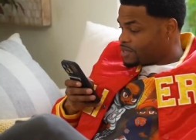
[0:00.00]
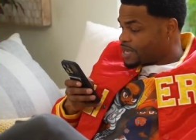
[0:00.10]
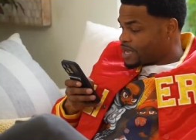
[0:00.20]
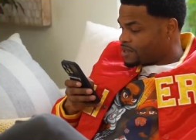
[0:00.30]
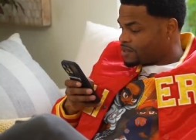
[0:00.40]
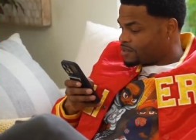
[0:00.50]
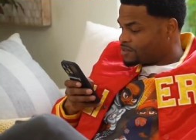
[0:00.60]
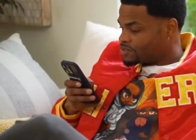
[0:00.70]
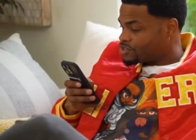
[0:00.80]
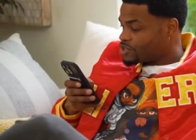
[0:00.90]
Oh yeah.
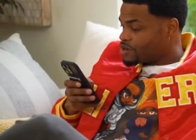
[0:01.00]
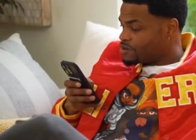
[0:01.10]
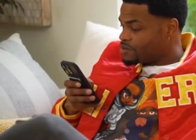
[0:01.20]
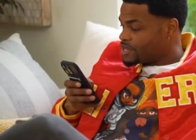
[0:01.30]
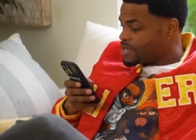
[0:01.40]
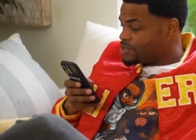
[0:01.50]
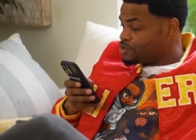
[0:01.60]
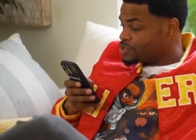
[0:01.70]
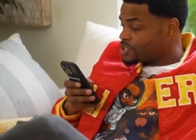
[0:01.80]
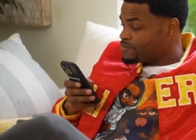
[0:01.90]
Baby so it
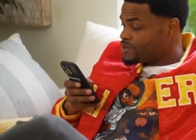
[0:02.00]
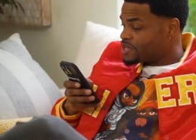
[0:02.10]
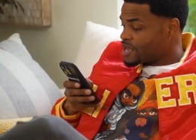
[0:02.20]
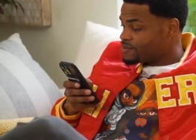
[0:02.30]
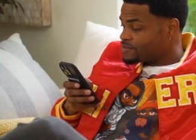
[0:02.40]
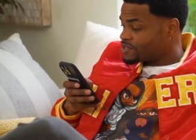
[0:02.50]
used to be Gangnam